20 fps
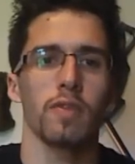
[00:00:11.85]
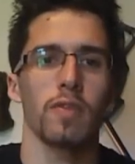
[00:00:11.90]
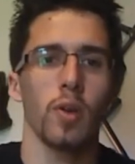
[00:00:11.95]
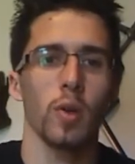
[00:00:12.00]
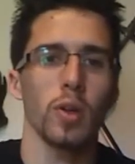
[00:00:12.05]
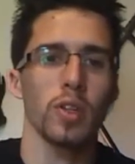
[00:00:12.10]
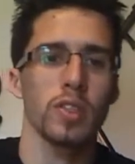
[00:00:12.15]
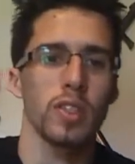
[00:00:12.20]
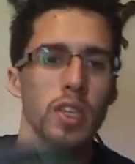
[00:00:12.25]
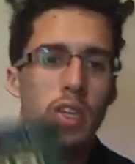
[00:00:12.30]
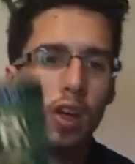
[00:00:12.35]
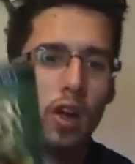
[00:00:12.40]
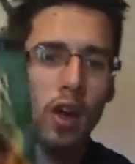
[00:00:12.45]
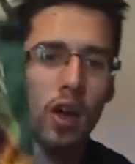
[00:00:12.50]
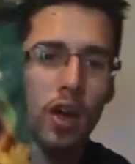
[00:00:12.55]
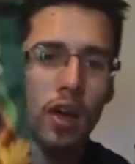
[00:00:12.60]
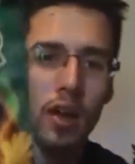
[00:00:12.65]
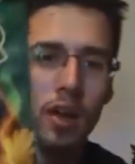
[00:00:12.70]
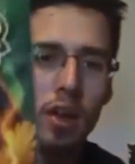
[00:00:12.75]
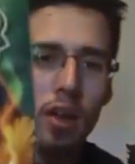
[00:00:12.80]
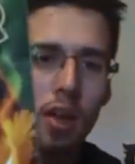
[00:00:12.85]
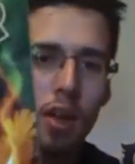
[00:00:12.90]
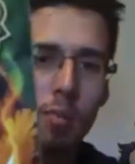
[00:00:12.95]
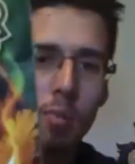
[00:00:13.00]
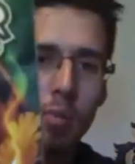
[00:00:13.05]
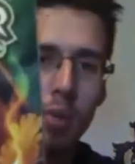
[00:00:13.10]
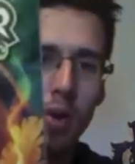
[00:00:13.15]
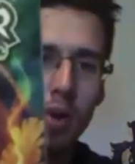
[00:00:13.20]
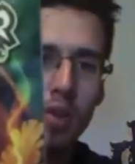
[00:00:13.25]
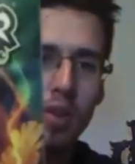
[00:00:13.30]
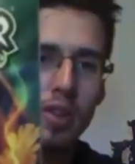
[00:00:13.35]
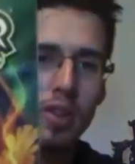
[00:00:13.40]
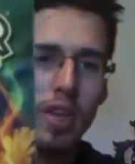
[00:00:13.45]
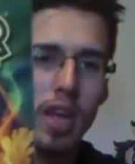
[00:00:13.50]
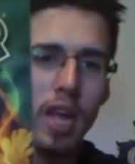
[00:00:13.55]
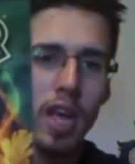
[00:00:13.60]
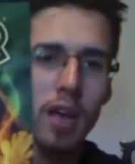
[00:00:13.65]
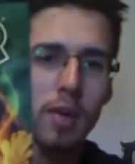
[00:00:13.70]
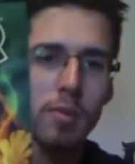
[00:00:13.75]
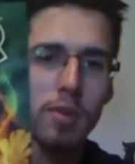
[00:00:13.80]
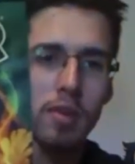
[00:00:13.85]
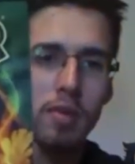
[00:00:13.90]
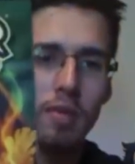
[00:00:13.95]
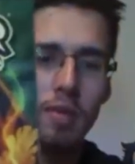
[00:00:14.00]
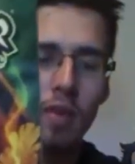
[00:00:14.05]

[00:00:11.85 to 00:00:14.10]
focusing on Book of the Damned,